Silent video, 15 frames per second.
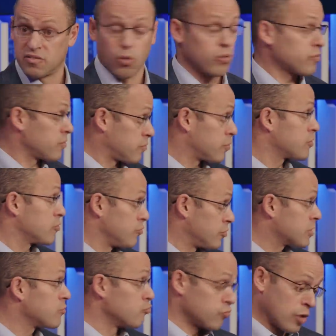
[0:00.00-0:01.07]
so
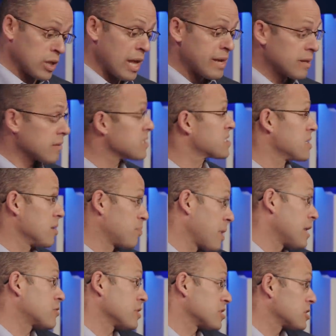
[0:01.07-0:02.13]
relating this to the
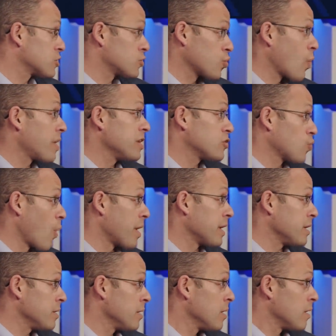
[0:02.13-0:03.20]
Patriots,
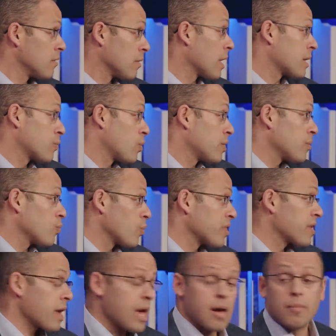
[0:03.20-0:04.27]
2020, like when, yep.
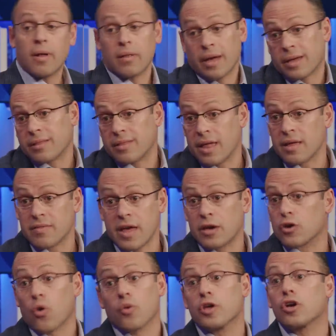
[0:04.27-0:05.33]
with Cam, like they
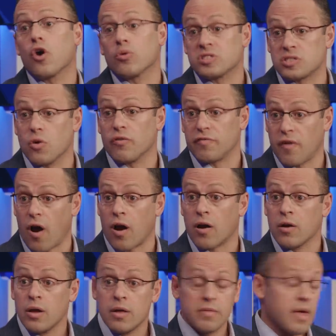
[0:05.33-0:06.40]
could only go so far.
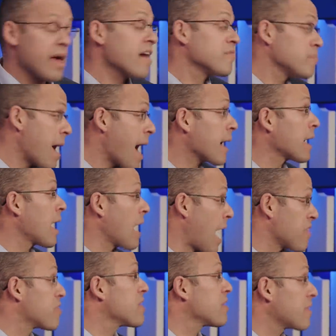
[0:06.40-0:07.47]
They have Mac,
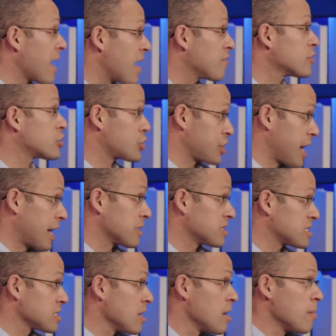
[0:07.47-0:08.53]
I think they have a
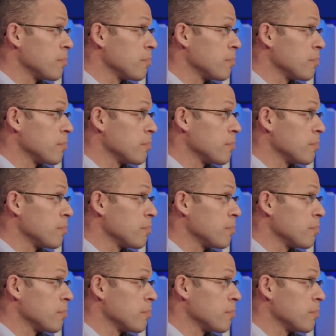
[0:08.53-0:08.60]
chance.